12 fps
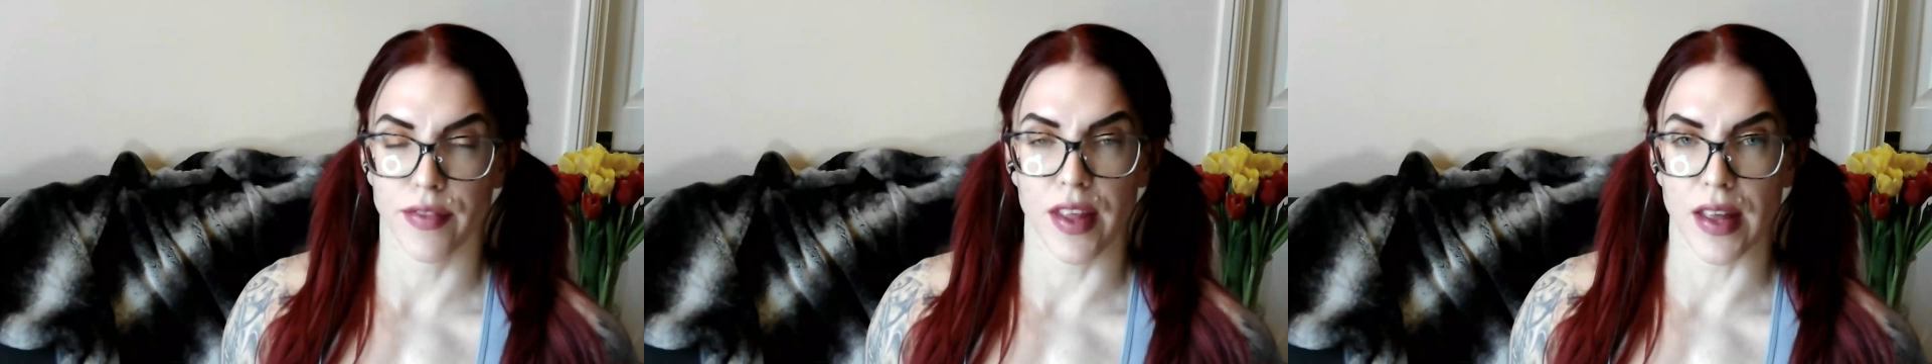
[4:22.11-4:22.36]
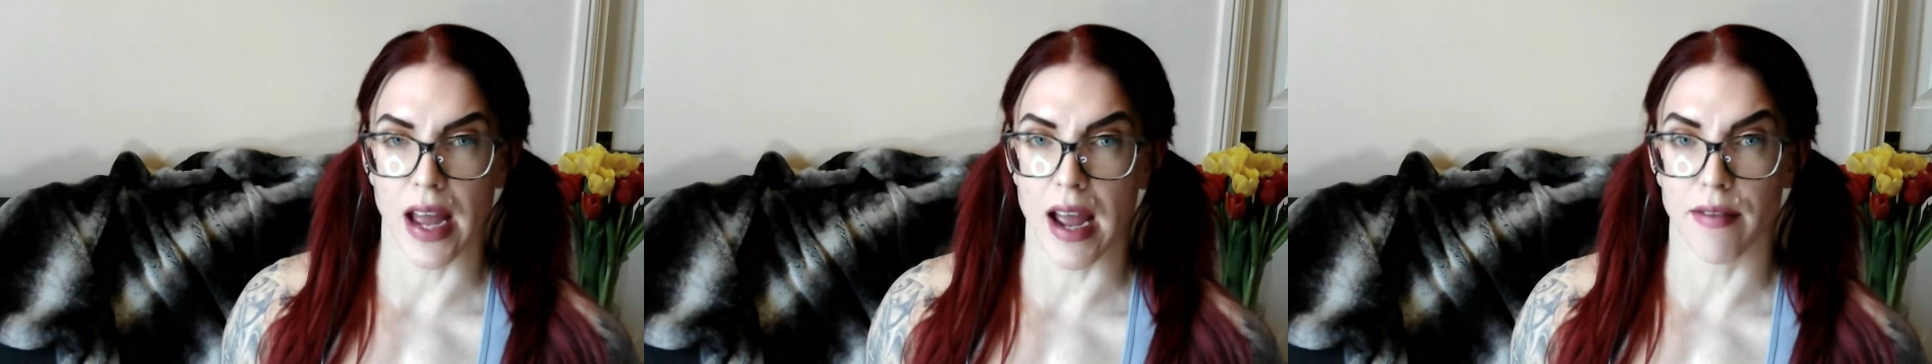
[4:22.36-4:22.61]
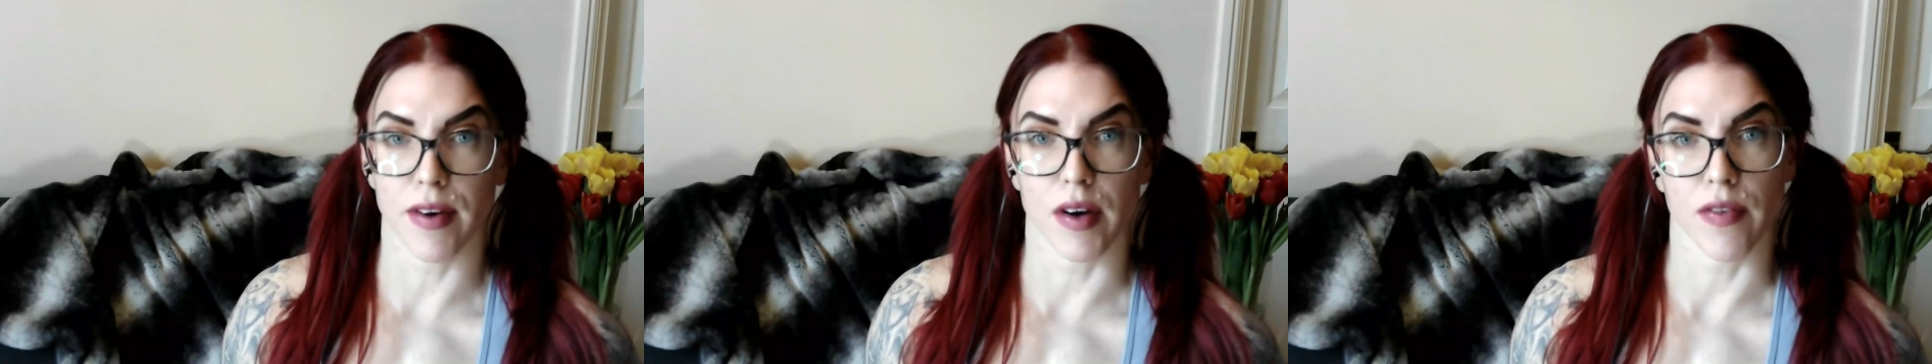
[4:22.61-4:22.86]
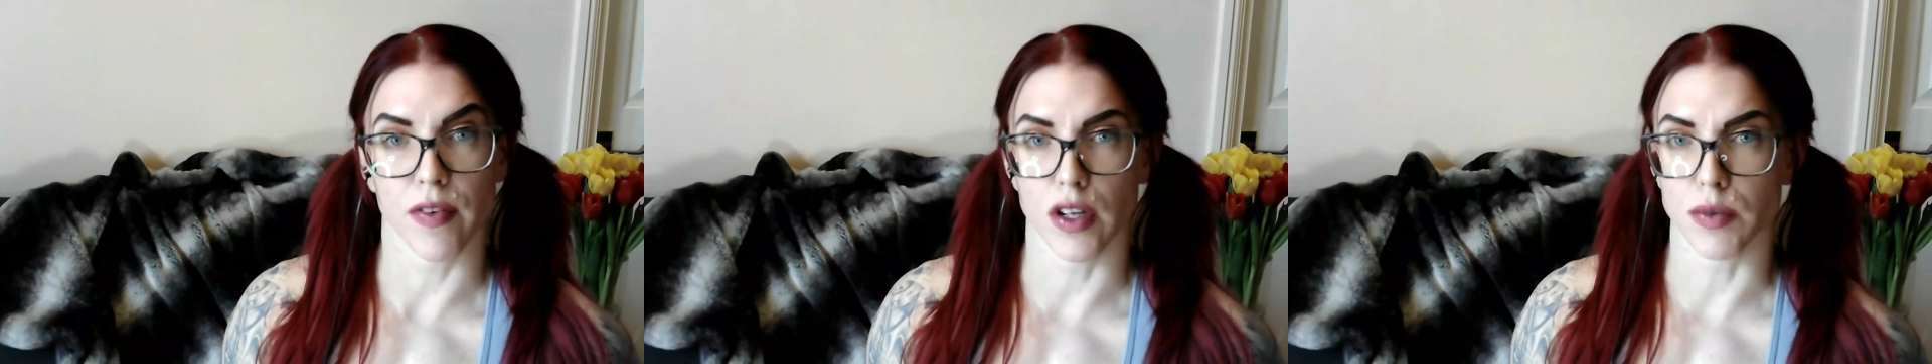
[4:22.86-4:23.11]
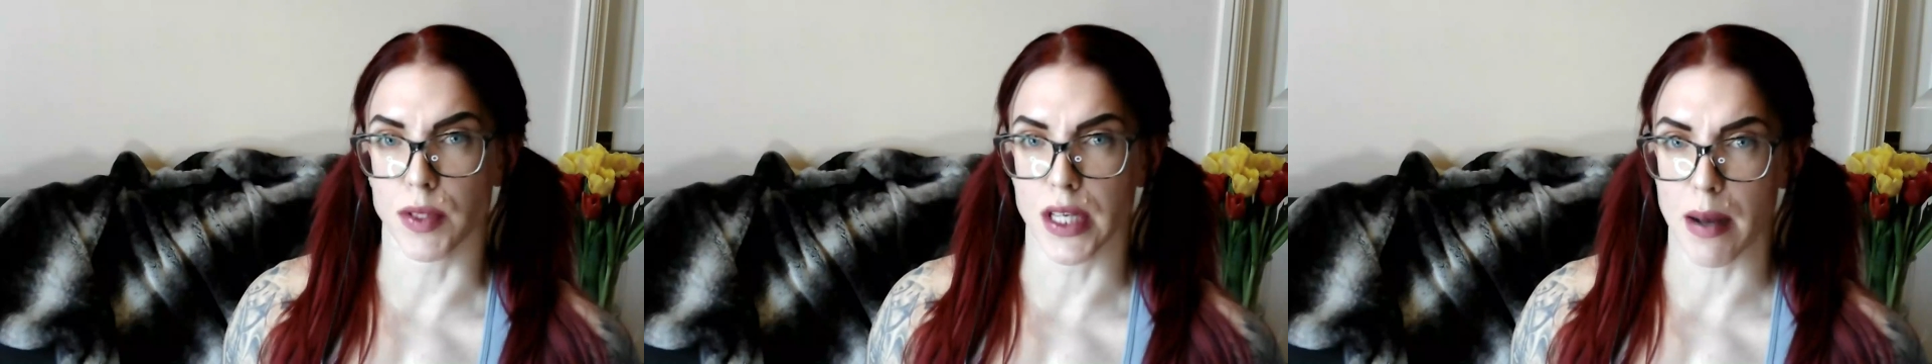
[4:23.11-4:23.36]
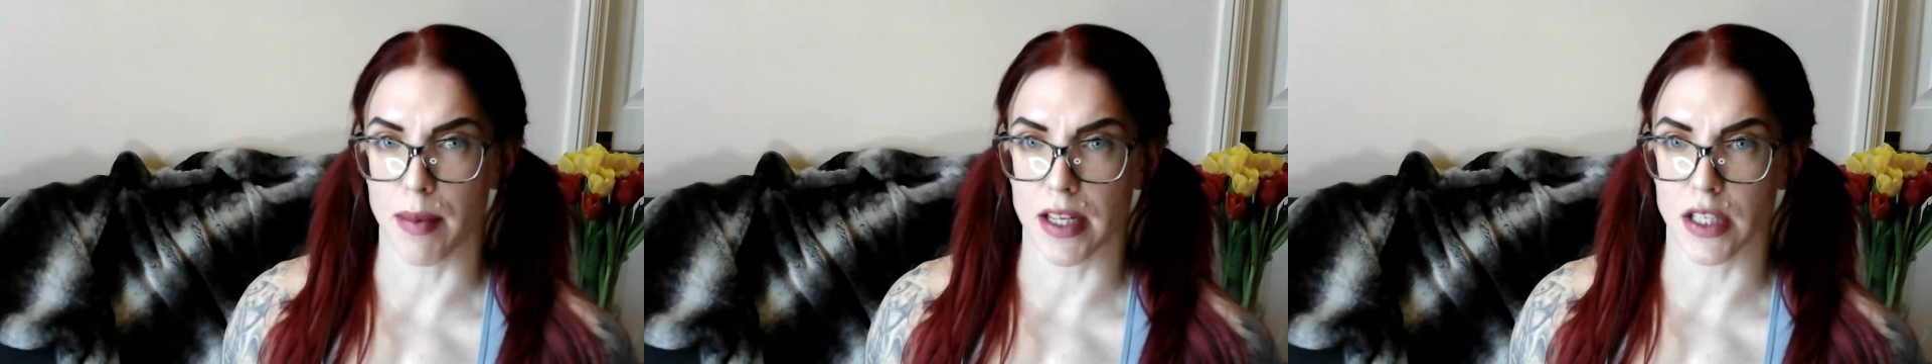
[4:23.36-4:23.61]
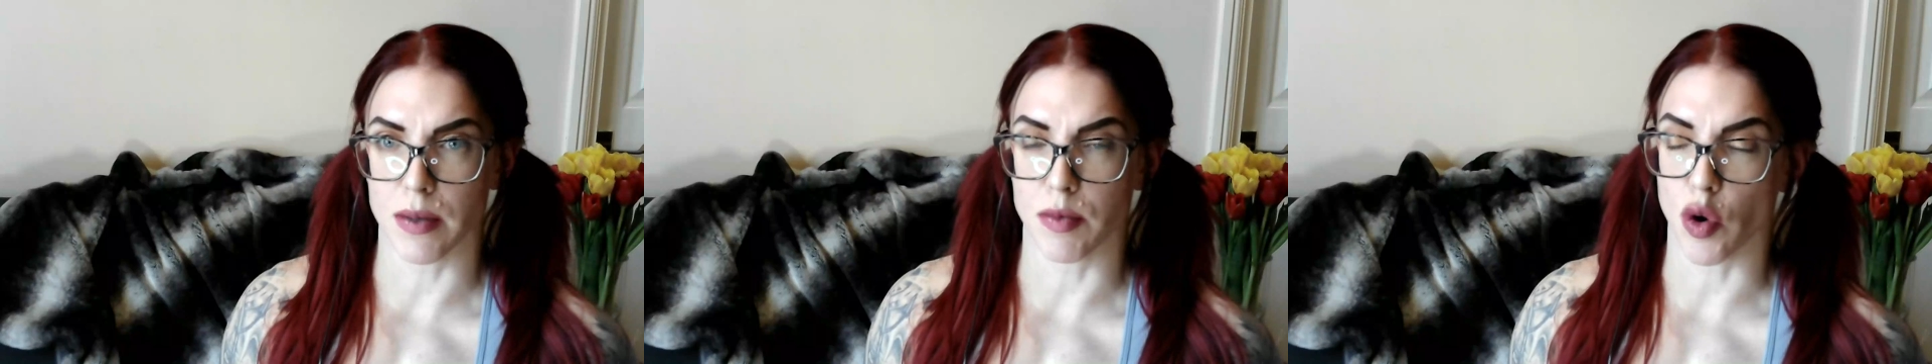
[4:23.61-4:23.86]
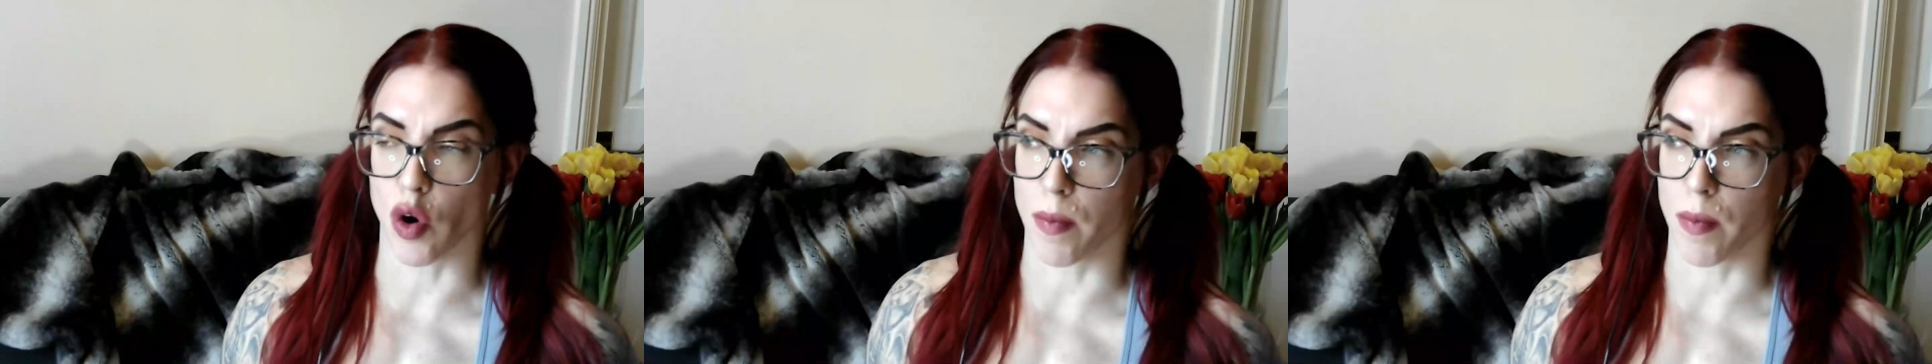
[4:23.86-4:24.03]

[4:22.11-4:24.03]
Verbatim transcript: that have very fast metabolisms